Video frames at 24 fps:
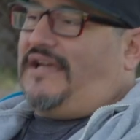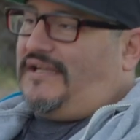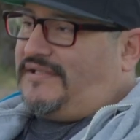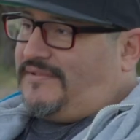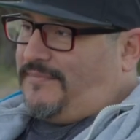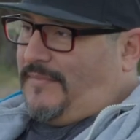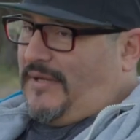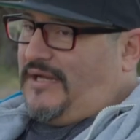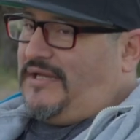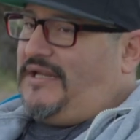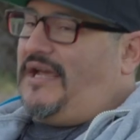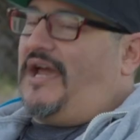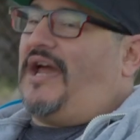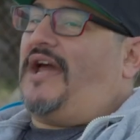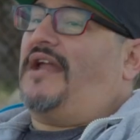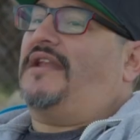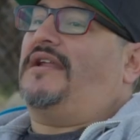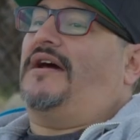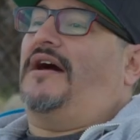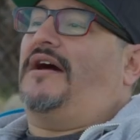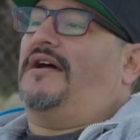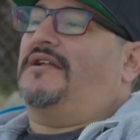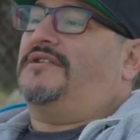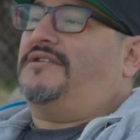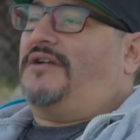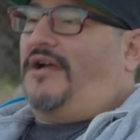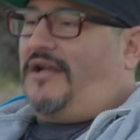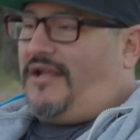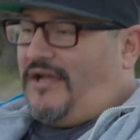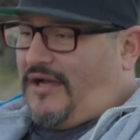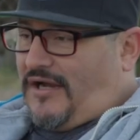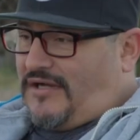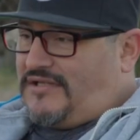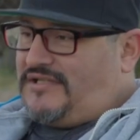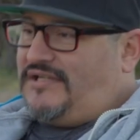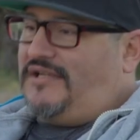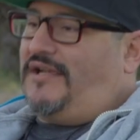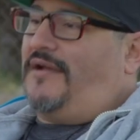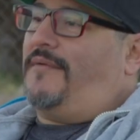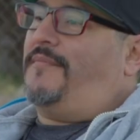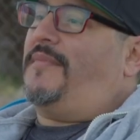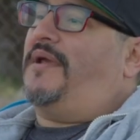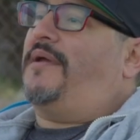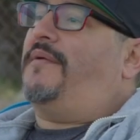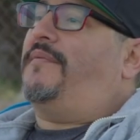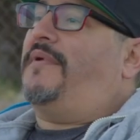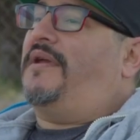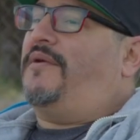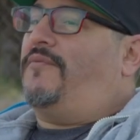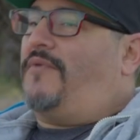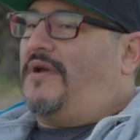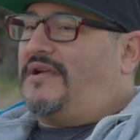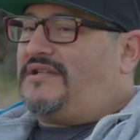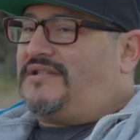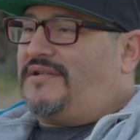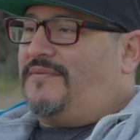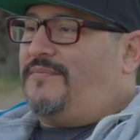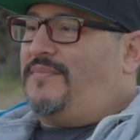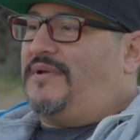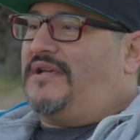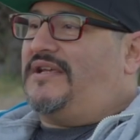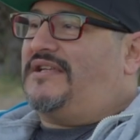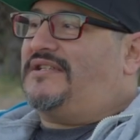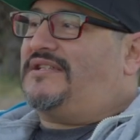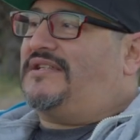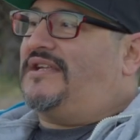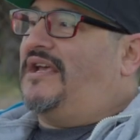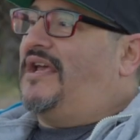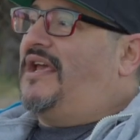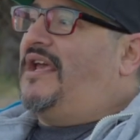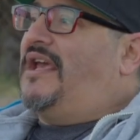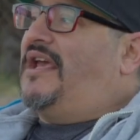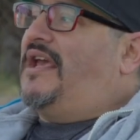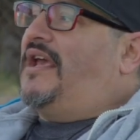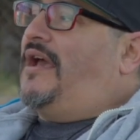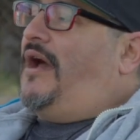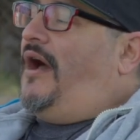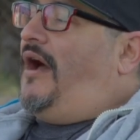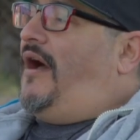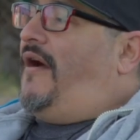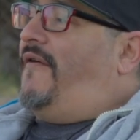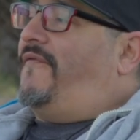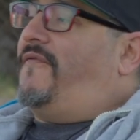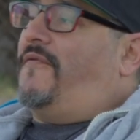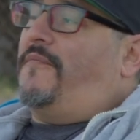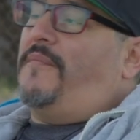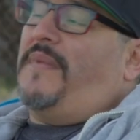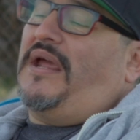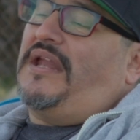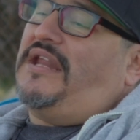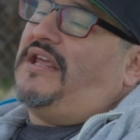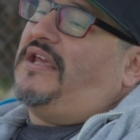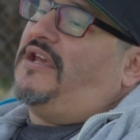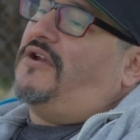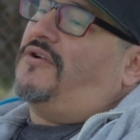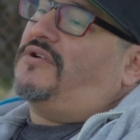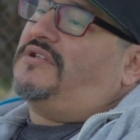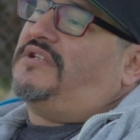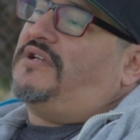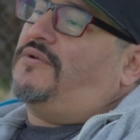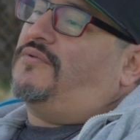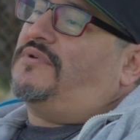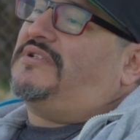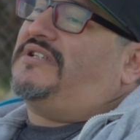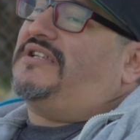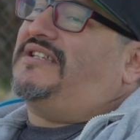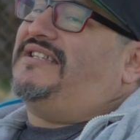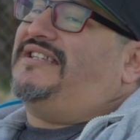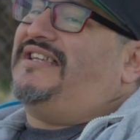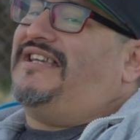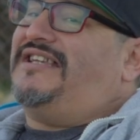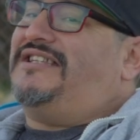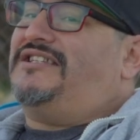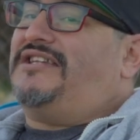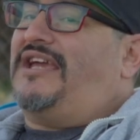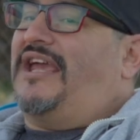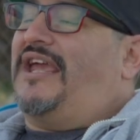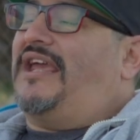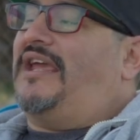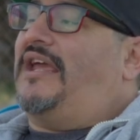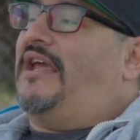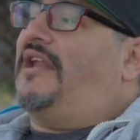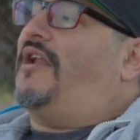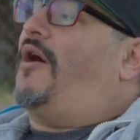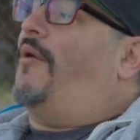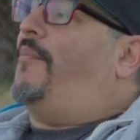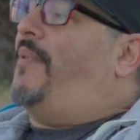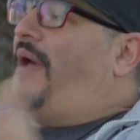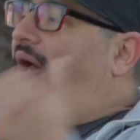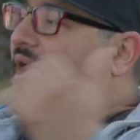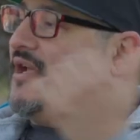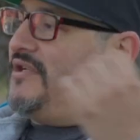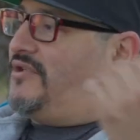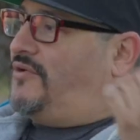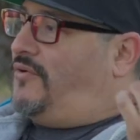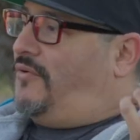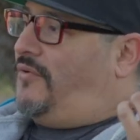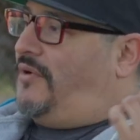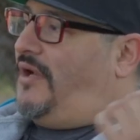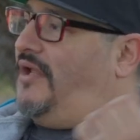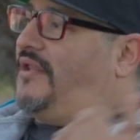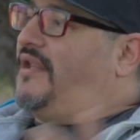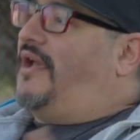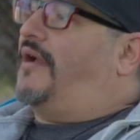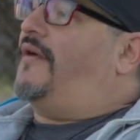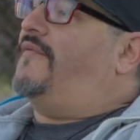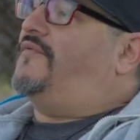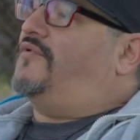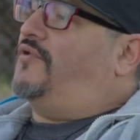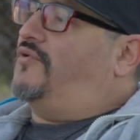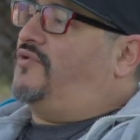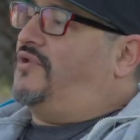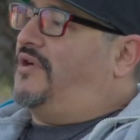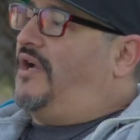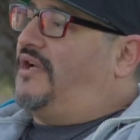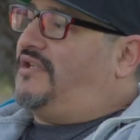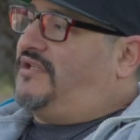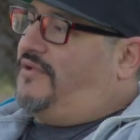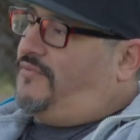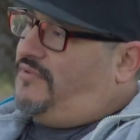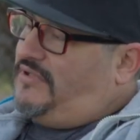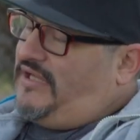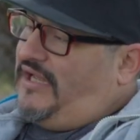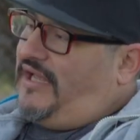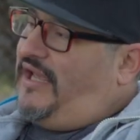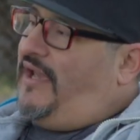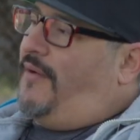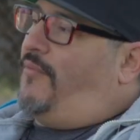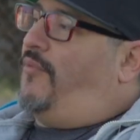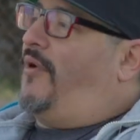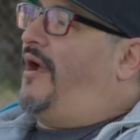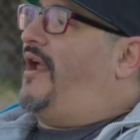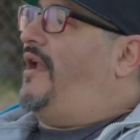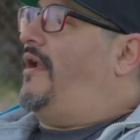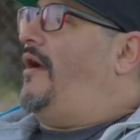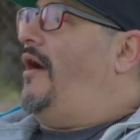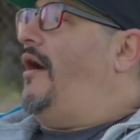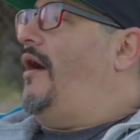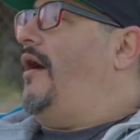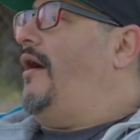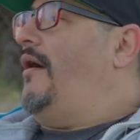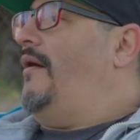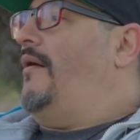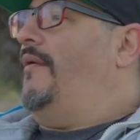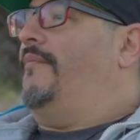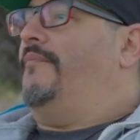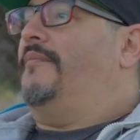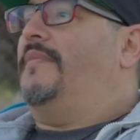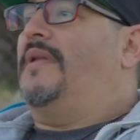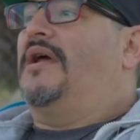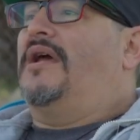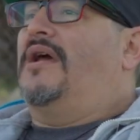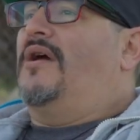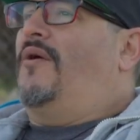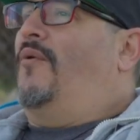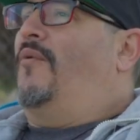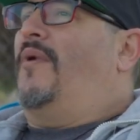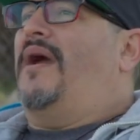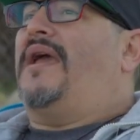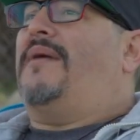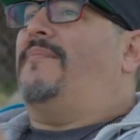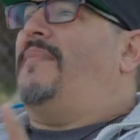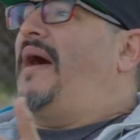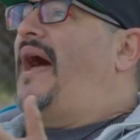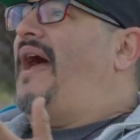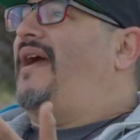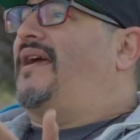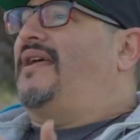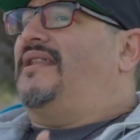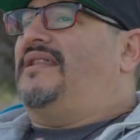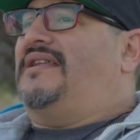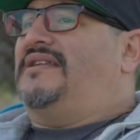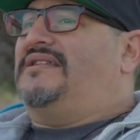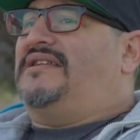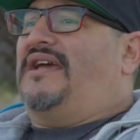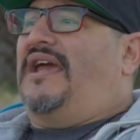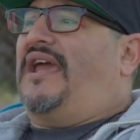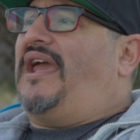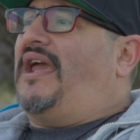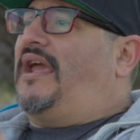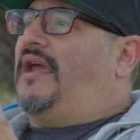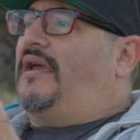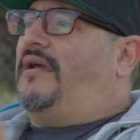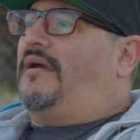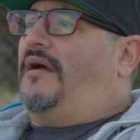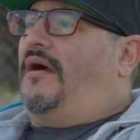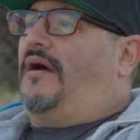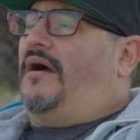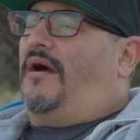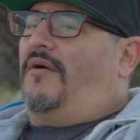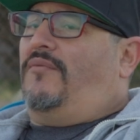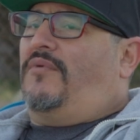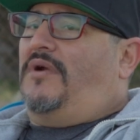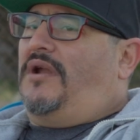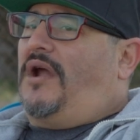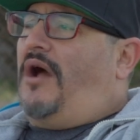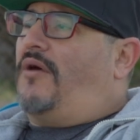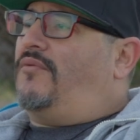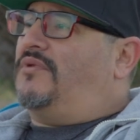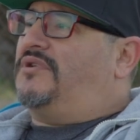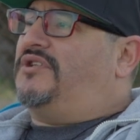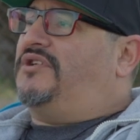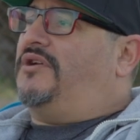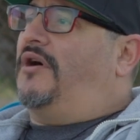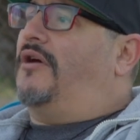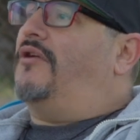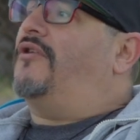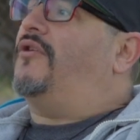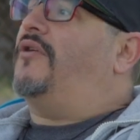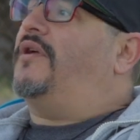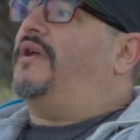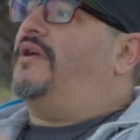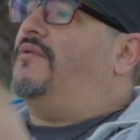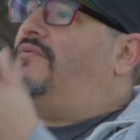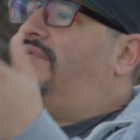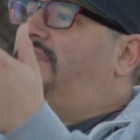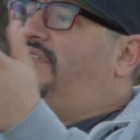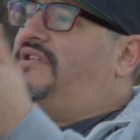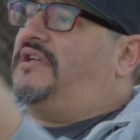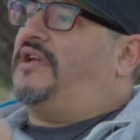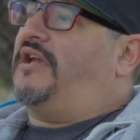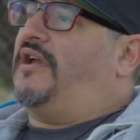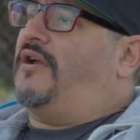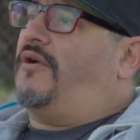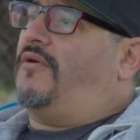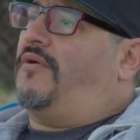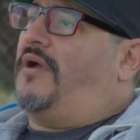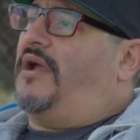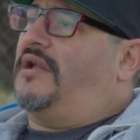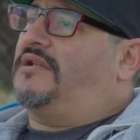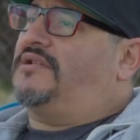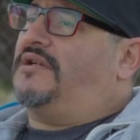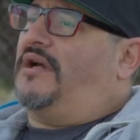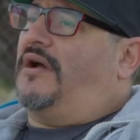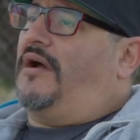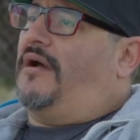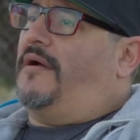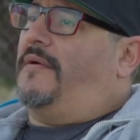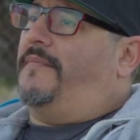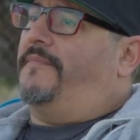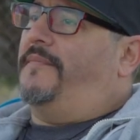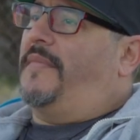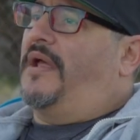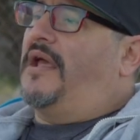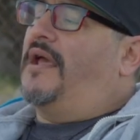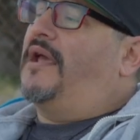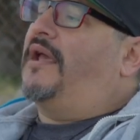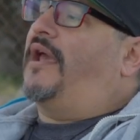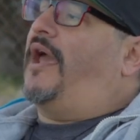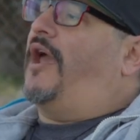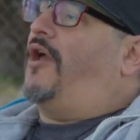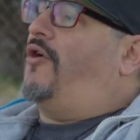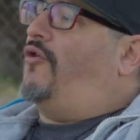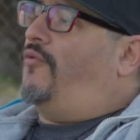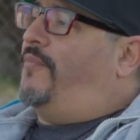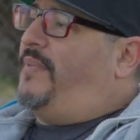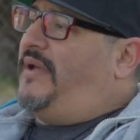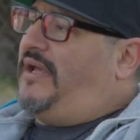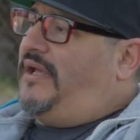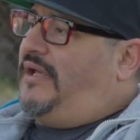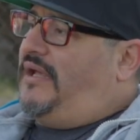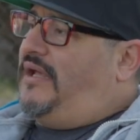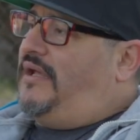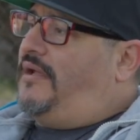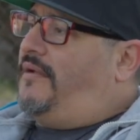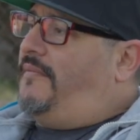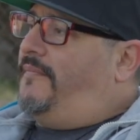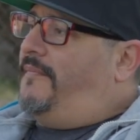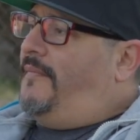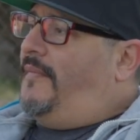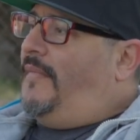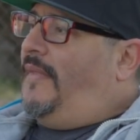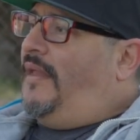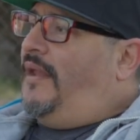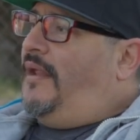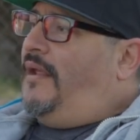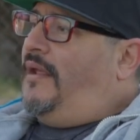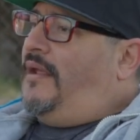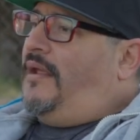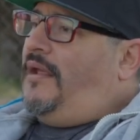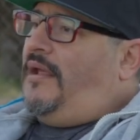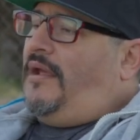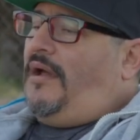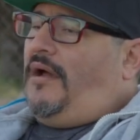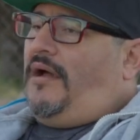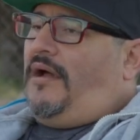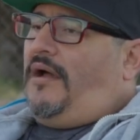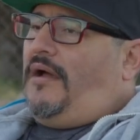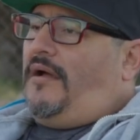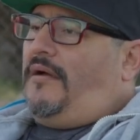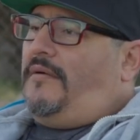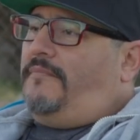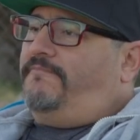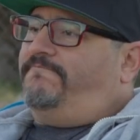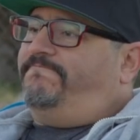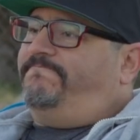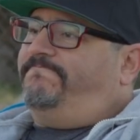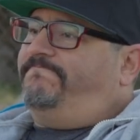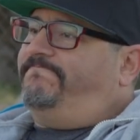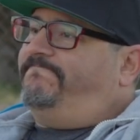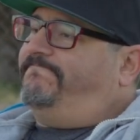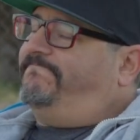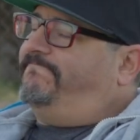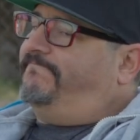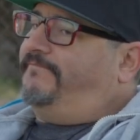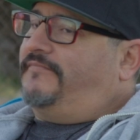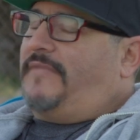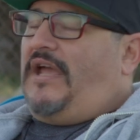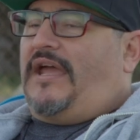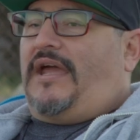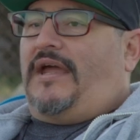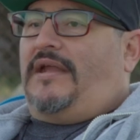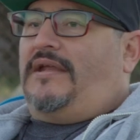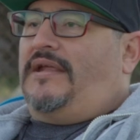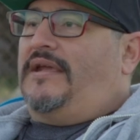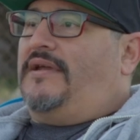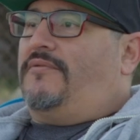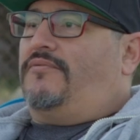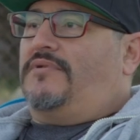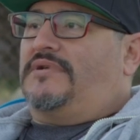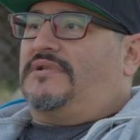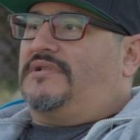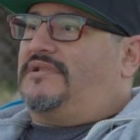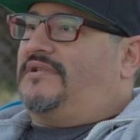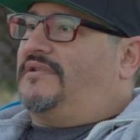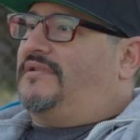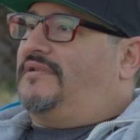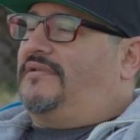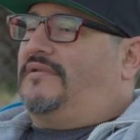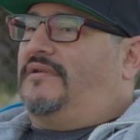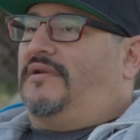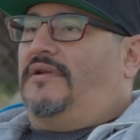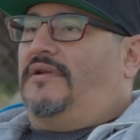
My dad, Johnny Garcia, may he rest in peace. For many years, he was a DJ in El Paso, and I think I've told you guys he was at Que Buena. Way back in the day, when I was younger, he was here at KOBE. And he was